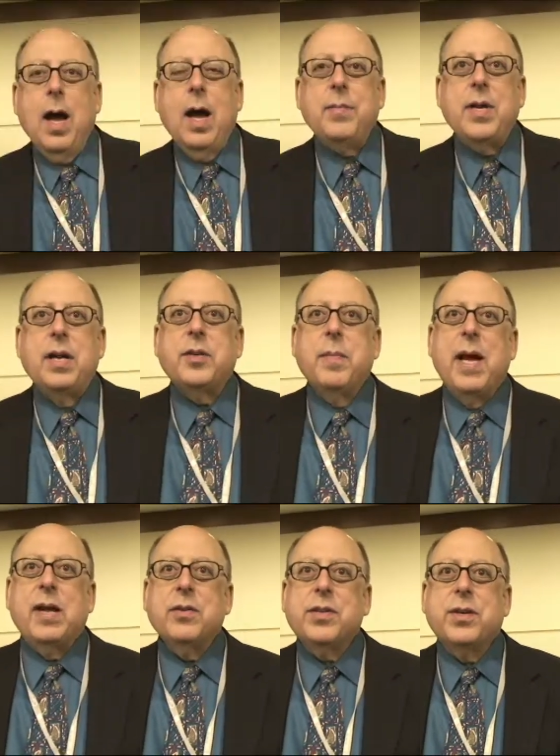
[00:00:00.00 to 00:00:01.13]
I'm Dr.
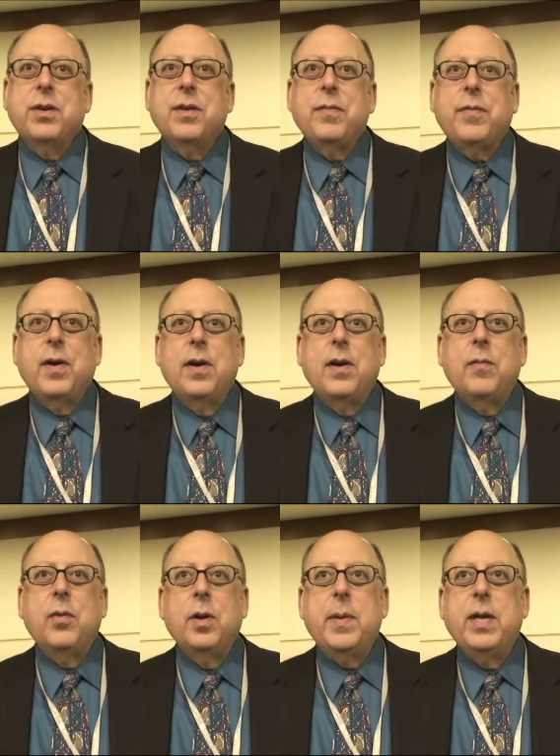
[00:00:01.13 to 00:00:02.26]
Michael Stern from
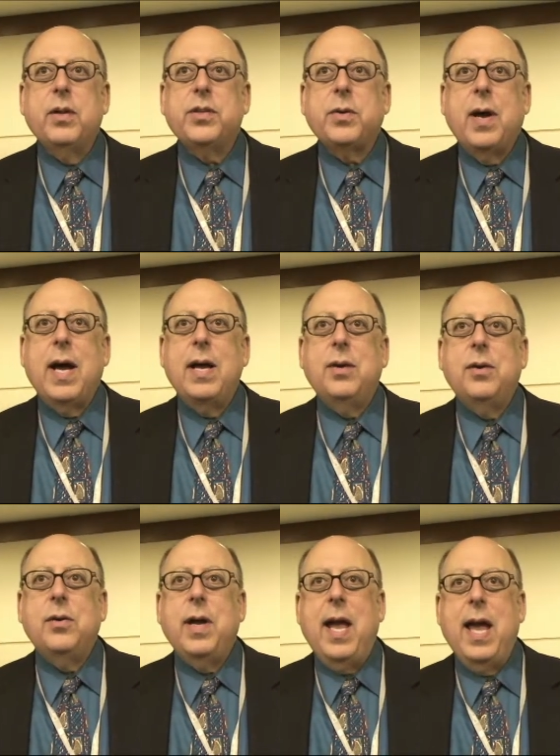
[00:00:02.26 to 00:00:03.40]
Willoughby Hills,
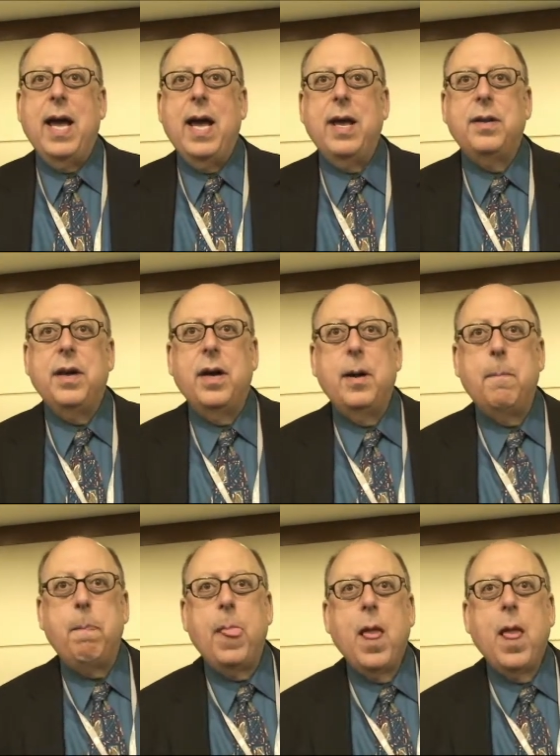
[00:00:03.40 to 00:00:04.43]
Ohio, and um,